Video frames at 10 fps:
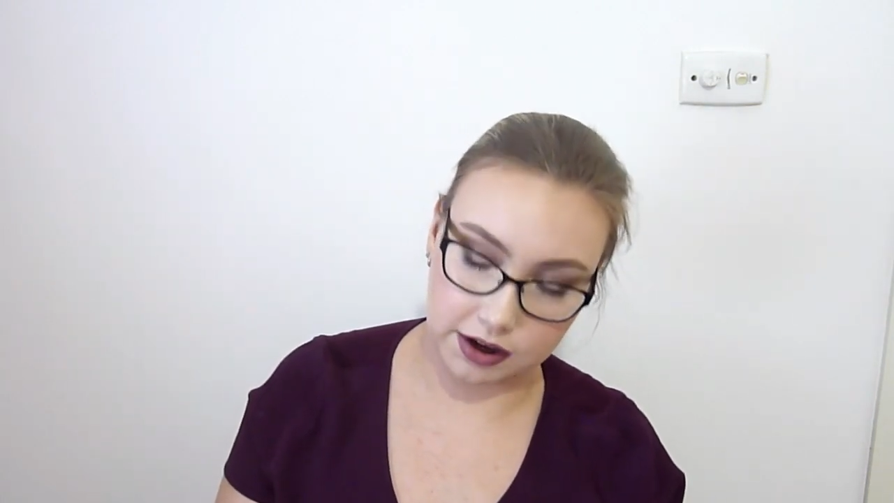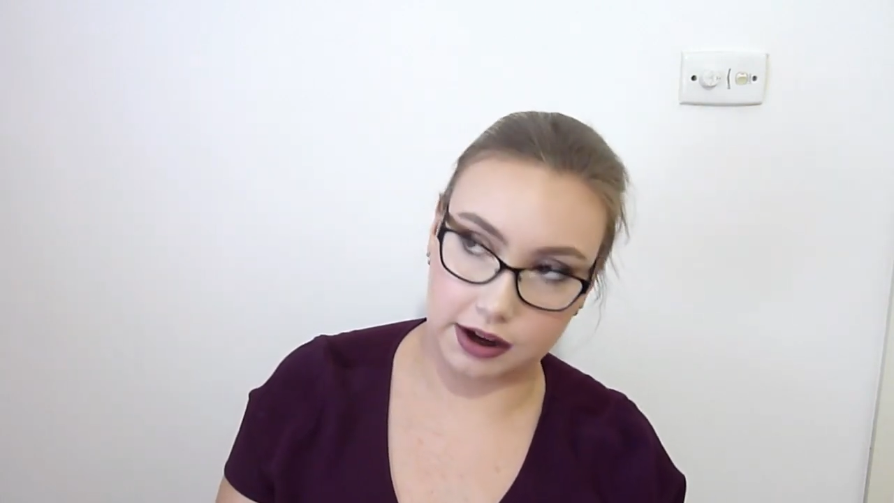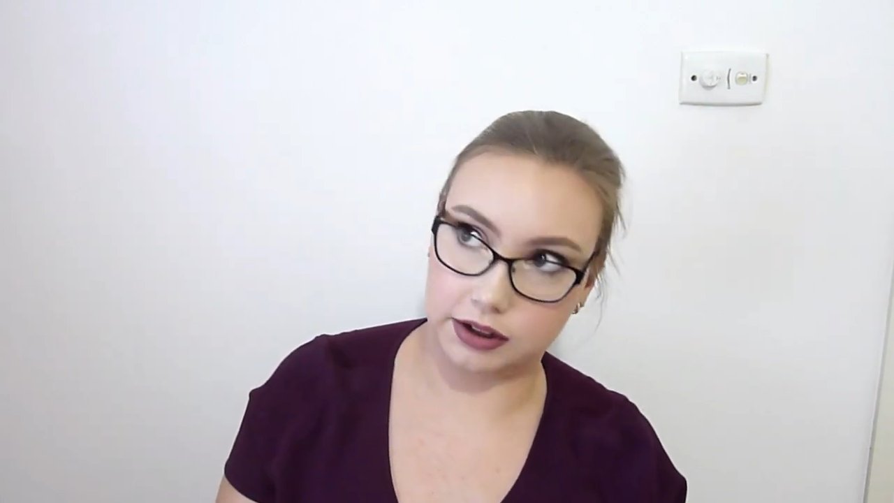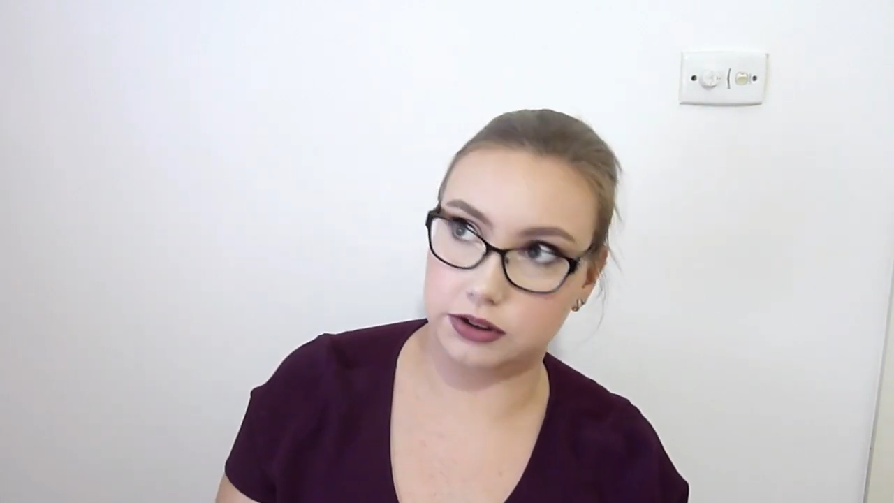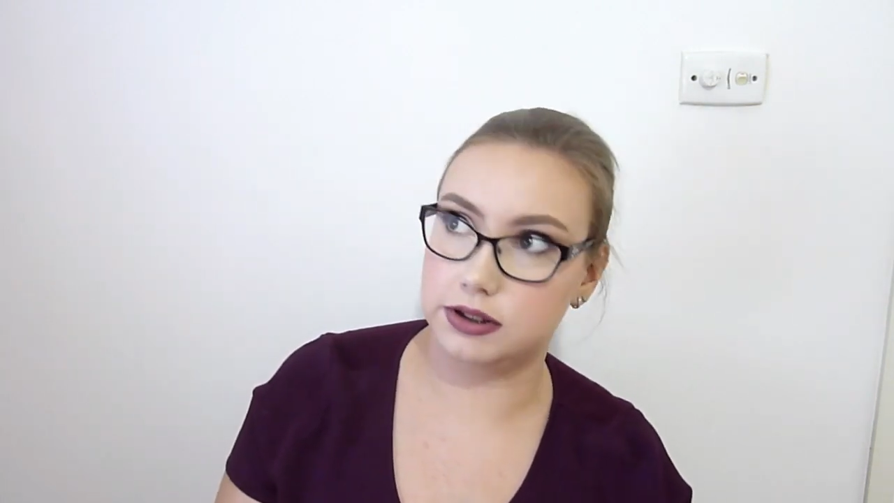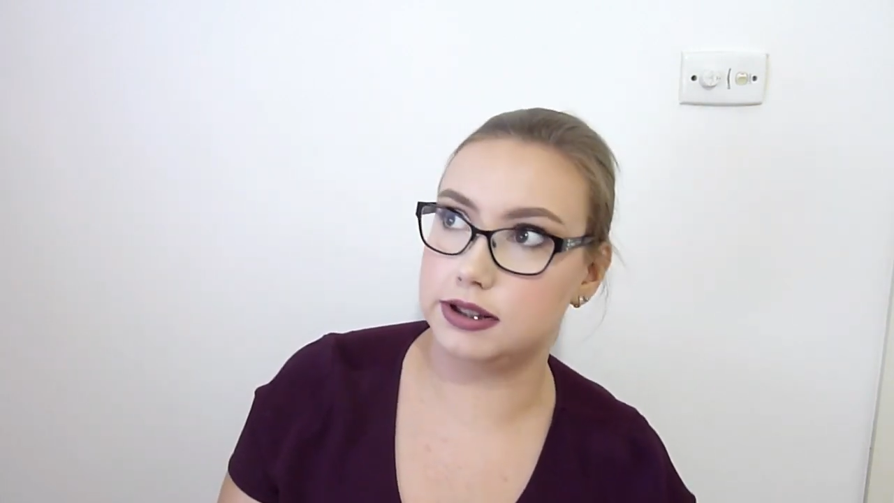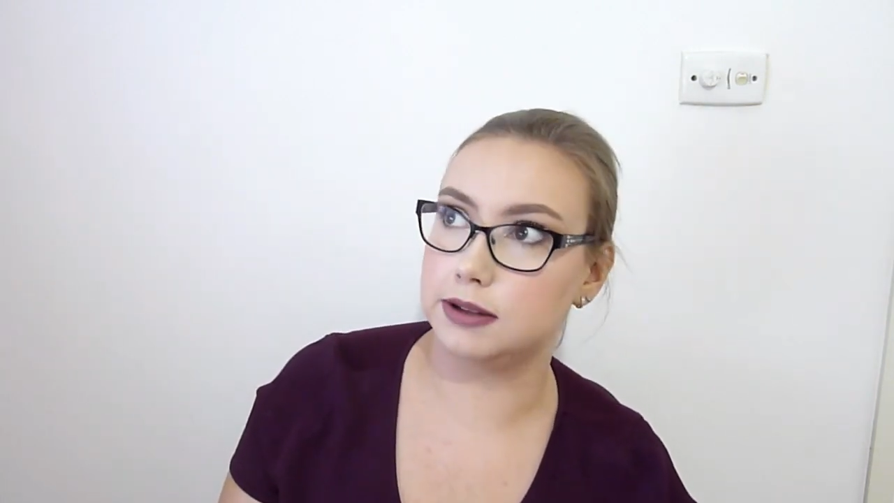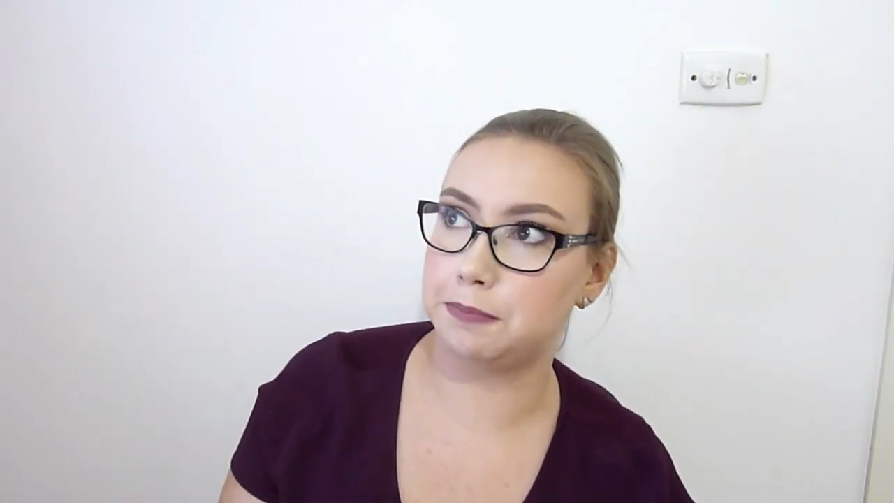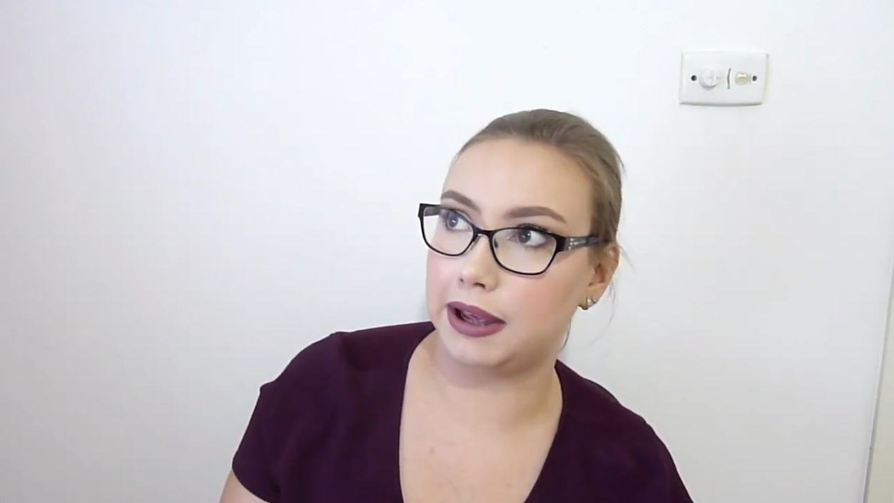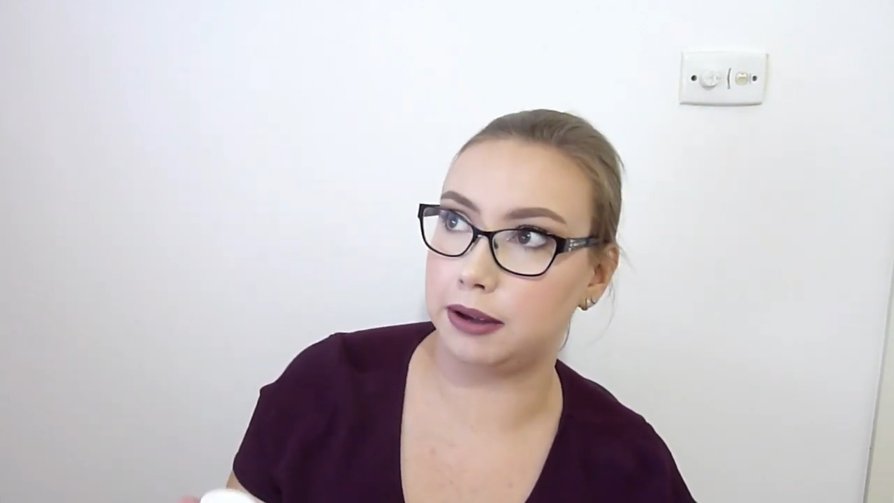I use the
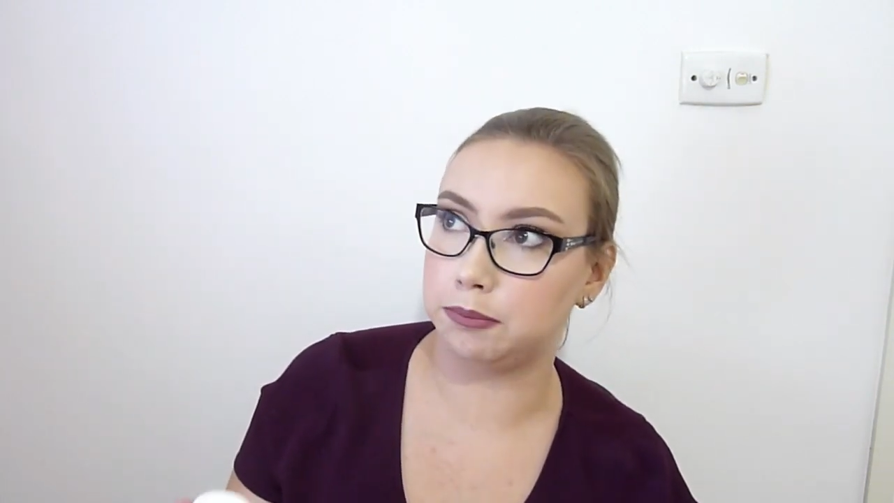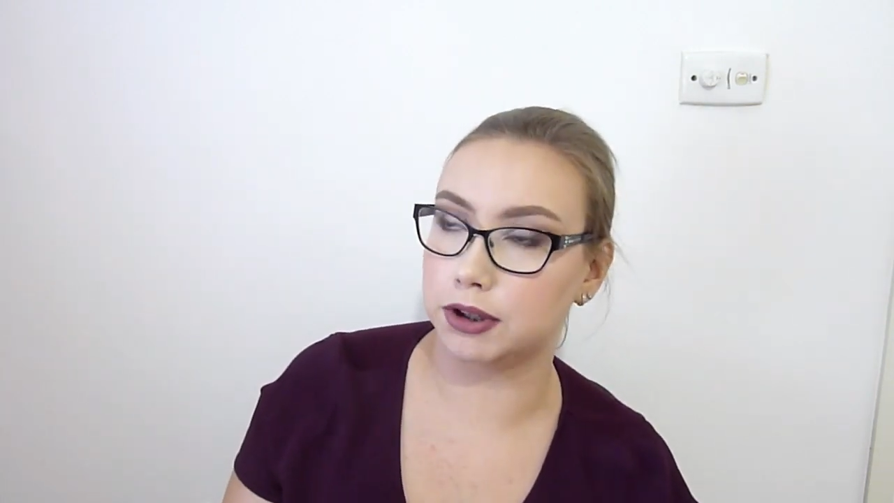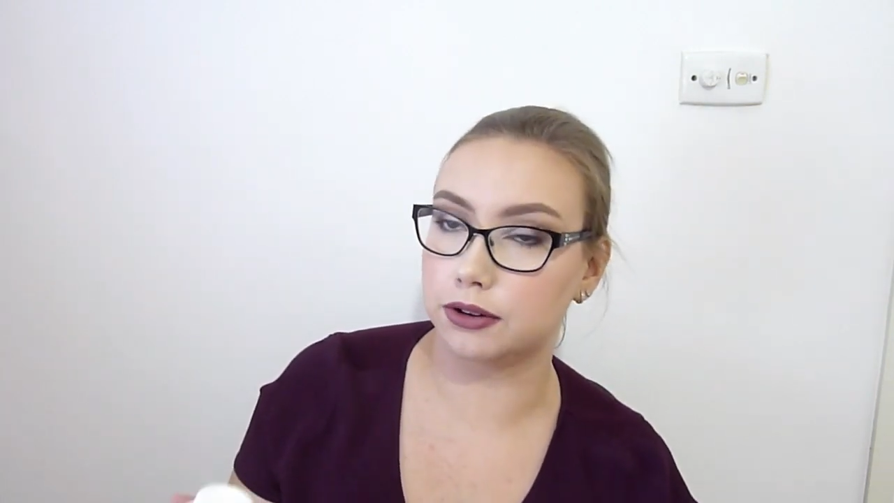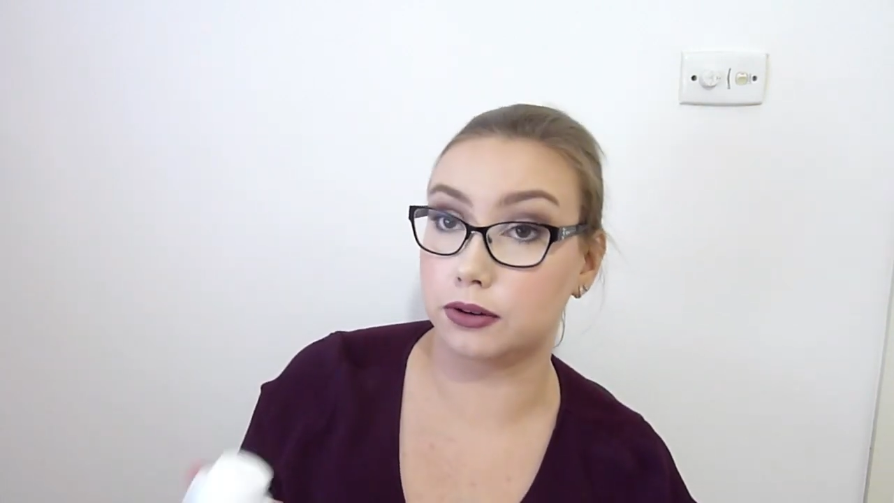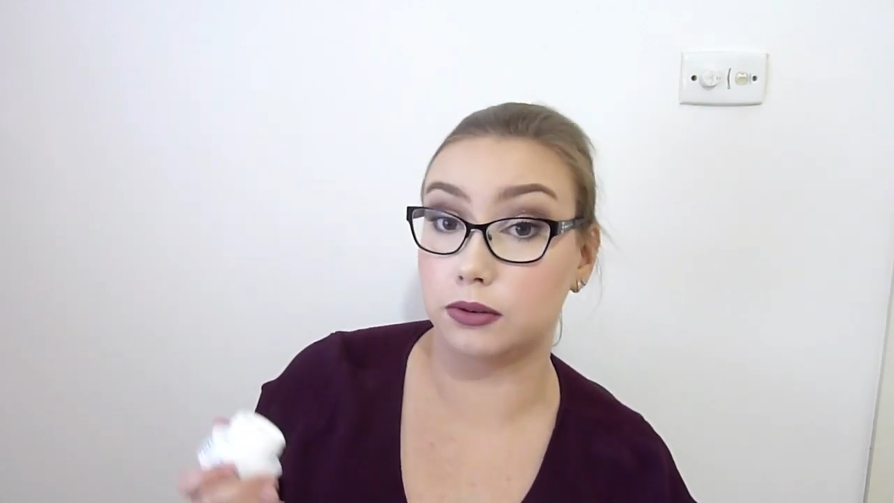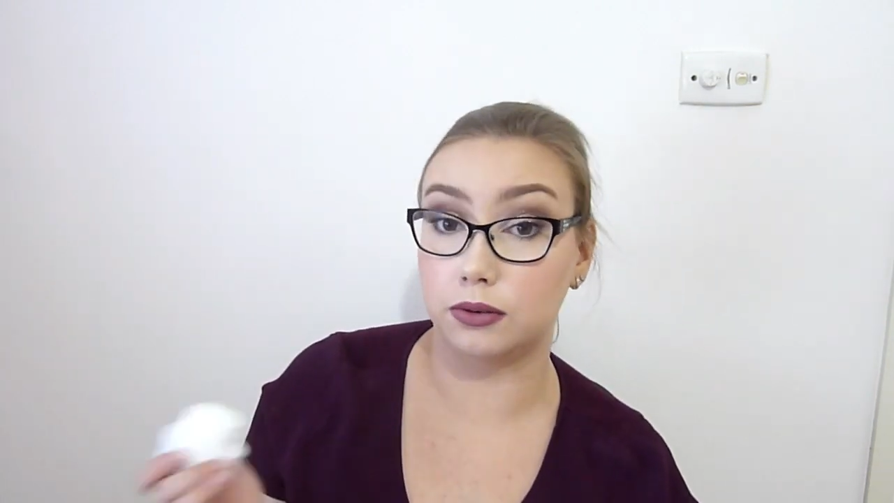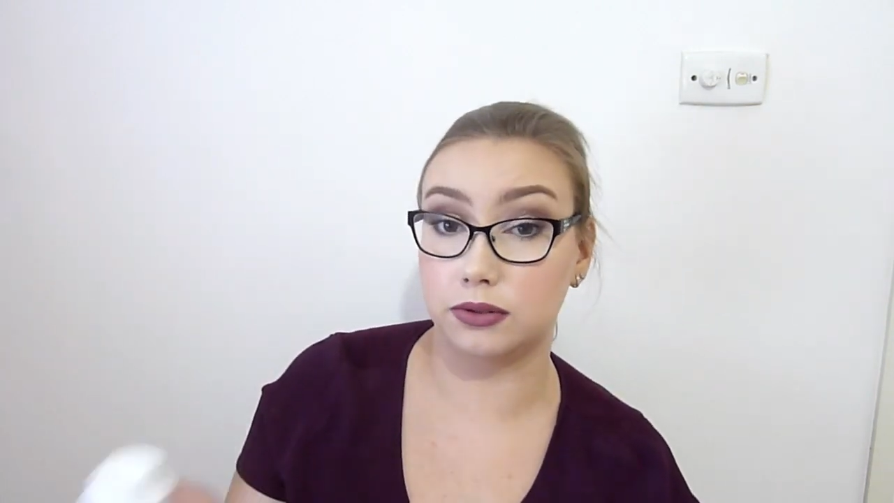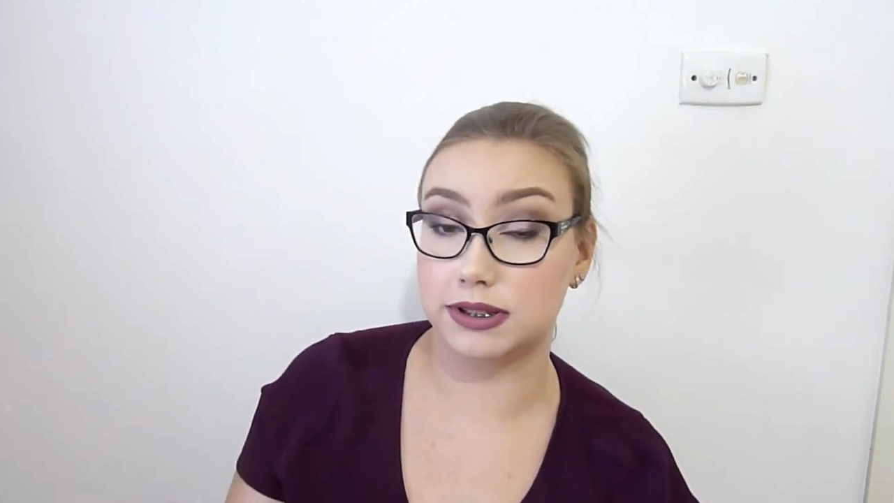Pink Miracle